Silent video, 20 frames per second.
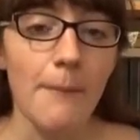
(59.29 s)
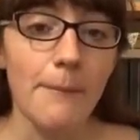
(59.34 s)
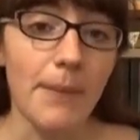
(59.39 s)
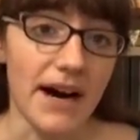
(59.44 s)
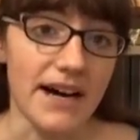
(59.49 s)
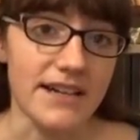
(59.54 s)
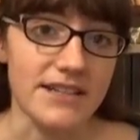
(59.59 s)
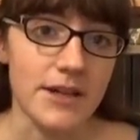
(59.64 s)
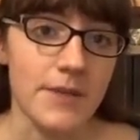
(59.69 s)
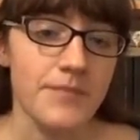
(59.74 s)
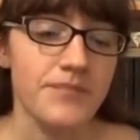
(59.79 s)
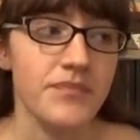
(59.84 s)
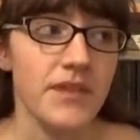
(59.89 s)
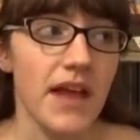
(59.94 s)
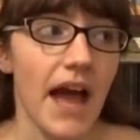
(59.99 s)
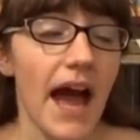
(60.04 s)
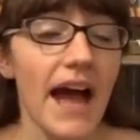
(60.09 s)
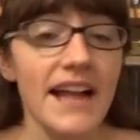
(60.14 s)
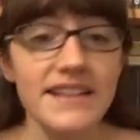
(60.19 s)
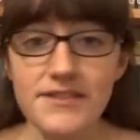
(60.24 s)
But
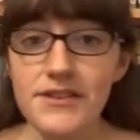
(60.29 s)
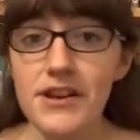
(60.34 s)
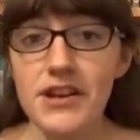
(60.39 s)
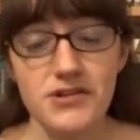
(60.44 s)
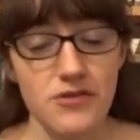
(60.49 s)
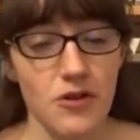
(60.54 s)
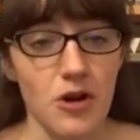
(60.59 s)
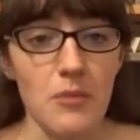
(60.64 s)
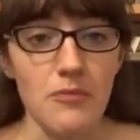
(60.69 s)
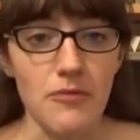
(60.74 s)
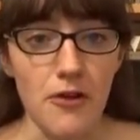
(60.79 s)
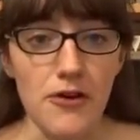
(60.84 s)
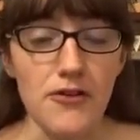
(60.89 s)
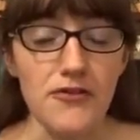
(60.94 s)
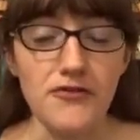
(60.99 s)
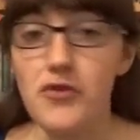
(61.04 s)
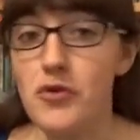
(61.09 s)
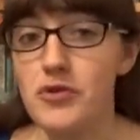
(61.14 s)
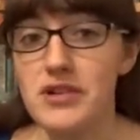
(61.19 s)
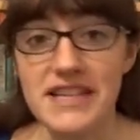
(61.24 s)
Anthony Trollope wrote
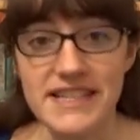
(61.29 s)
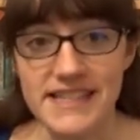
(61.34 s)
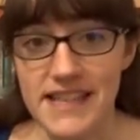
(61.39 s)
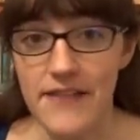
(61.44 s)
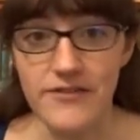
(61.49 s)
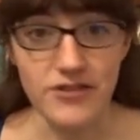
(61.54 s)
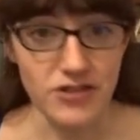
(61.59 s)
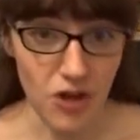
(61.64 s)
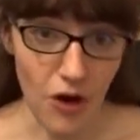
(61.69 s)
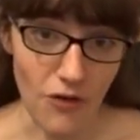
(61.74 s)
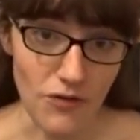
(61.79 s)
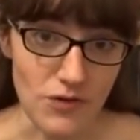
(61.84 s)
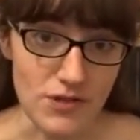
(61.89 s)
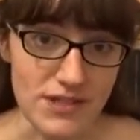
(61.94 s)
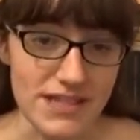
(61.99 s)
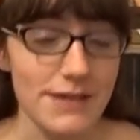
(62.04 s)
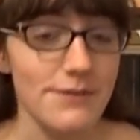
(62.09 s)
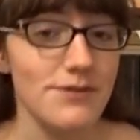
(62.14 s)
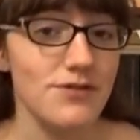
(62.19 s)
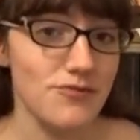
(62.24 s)
47
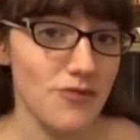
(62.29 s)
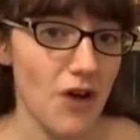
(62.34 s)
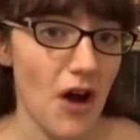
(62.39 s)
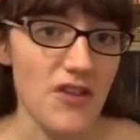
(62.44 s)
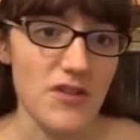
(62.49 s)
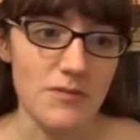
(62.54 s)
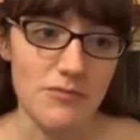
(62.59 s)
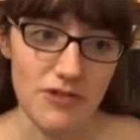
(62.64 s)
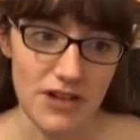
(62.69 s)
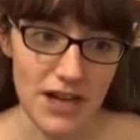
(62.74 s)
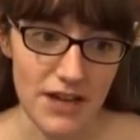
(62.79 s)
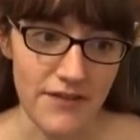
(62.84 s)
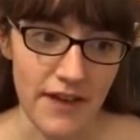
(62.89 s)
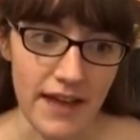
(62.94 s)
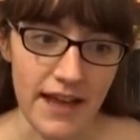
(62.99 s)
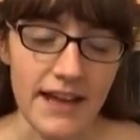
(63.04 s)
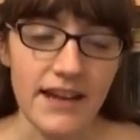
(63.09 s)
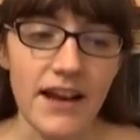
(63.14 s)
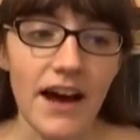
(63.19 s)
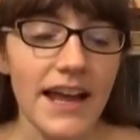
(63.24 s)
novels. He was rather
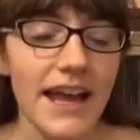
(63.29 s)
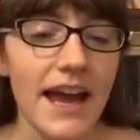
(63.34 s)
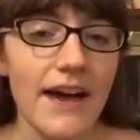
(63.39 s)
prolific, and I